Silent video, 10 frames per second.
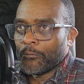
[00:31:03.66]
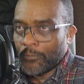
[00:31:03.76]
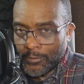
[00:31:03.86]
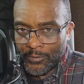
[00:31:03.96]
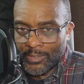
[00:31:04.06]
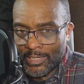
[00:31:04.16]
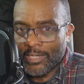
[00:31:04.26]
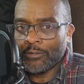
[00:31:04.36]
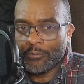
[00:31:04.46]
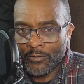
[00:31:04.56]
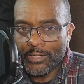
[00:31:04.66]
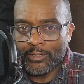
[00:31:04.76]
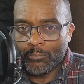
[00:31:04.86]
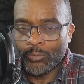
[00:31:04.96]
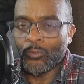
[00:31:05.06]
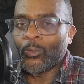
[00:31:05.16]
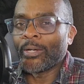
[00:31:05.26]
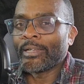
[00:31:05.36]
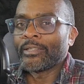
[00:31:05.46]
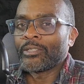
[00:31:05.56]
fifteen feet before
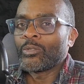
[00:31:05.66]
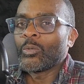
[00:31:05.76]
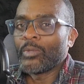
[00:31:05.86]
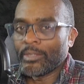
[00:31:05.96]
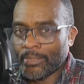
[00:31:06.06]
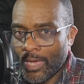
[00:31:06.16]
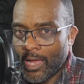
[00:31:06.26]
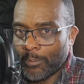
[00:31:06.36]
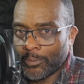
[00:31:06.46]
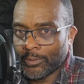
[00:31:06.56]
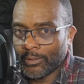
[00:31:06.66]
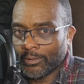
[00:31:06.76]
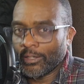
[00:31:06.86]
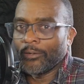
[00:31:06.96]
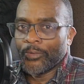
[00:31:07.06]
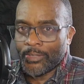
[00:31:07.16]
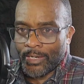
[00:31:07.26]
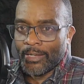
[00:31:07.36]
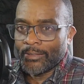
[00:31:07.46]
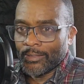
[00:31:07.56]
it gets to the top of the
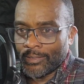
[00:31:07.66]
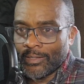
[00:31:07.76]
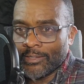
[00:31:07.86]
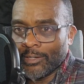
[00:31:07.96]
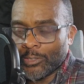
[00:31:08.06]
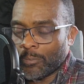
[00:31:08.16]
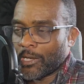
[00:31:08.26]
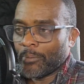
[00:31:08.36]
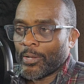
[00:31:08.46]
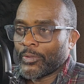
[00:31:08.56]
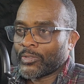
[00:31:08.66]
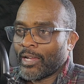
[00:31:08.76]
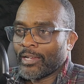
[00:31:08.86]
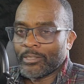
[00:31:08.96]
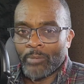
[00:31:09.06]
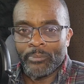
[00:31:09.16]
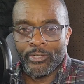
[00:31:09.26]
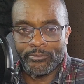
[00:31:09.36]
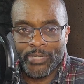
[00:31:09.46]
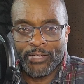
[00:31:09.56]
tank that's in there, depending upon the size. It might be
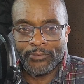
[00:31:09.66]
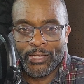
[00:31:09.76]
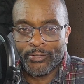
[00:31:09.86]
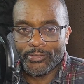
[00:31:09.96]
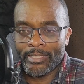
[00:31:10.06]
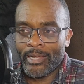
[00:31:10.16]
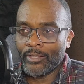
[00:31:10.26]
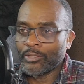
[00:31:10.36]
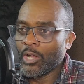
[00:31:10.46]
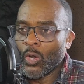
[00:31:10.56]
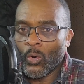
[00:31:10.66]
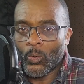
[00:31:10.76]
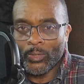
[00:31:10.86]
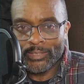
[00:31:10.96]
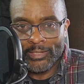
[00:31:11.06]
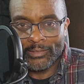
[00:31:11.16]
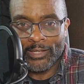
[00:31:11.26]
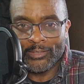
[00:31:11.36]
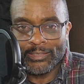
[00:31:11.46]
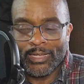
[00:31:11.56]
a five thousand gallon or a ten
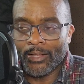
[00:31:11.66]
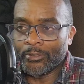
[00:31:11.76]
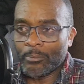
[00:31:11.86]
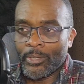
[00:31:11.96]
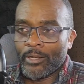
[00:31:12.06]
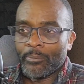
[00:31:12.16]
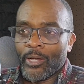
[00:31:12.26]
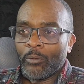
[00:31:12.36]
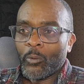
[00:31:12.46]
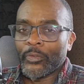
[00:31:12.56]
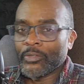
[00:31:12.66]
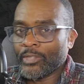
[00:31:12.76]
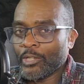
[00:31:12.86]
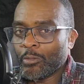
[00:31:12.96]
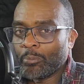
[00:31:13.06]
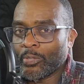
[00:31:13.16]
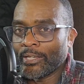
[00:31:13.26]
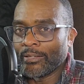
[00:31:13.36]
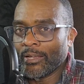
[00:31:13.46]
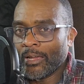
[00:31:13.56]
thousand gallon, depending upon what the station put
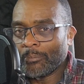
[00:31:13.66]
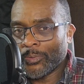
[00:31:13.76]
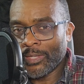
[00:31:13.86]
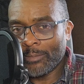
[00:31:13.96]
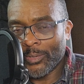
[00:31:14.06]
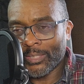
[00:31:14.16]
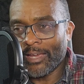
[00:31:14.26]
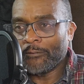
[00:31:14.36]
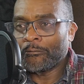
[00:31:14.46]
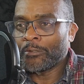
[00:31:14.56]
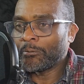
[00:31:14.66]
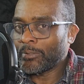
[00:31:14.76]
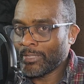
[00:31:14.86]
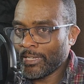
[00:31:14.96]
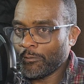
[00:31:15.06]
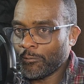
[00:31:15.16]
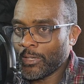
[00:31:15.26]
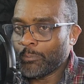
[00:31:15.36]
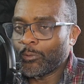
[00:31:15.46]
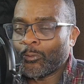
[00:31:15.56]
in. But think about that, fifteen
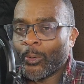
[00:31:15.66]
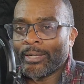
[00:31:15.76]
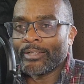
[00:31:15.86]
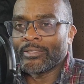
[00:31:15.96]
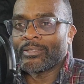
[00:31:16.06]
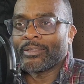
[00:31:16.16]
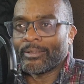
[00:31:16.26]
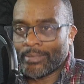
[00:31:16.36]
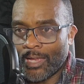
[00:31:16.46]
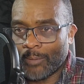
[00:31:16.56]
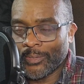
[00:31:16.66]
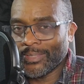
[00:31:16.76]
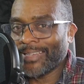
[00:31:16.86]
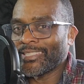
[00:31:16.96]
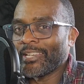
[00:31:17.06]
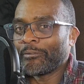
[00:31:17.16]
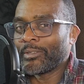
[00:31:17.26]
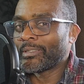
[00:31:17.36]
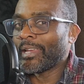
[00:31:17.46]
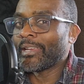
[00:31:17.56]
feet before it gets to the top, and that's if
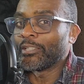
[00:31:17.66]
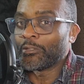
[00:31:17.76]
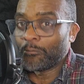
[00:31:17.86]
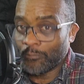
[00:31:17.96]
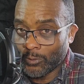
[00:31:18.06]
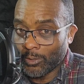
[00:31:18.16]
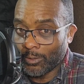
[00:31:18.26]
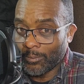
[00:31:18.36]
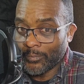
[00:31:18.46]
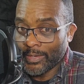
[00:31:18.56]
the tank is full.